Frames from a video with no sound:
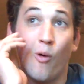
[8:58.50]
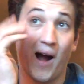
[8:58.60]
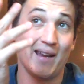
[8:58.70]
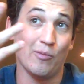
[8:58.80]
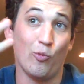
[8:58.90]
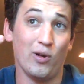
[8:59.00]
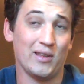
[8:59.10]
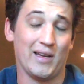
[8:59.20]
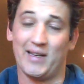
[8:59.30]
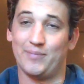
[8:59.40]
Well, I didn't want,
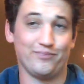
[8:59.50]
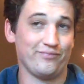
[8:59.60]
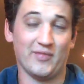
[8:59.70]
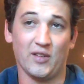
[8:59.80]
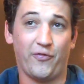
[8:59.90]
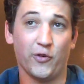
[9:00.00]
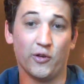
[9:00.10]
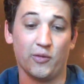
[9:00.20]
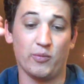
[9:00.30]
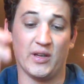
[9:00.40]

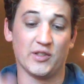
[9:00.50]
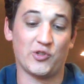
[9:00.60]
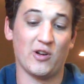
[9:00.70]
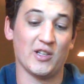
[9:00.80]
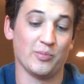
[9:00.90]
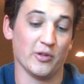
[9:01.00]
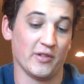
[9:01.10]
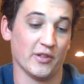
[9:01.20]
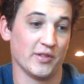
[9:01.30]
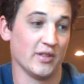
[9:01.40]
in Strasbourg,
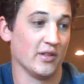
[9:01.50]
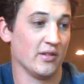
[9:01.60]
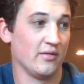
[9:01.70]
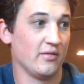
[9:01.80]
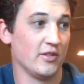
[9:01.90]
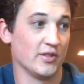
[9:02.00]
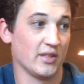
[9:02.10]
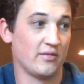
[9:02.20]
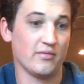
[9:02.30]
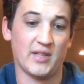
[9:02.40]
there's a
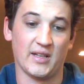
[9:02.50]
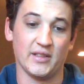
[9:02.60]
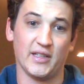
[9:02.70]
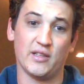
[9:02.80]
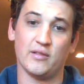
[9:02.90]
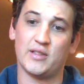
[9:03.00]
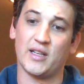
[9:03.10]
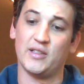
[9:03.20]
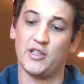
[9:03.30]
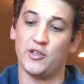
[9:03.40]
technique
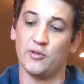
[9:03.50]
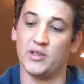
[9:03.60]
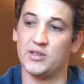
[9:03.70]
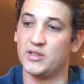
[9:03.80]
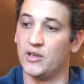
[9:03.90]
you do, and it's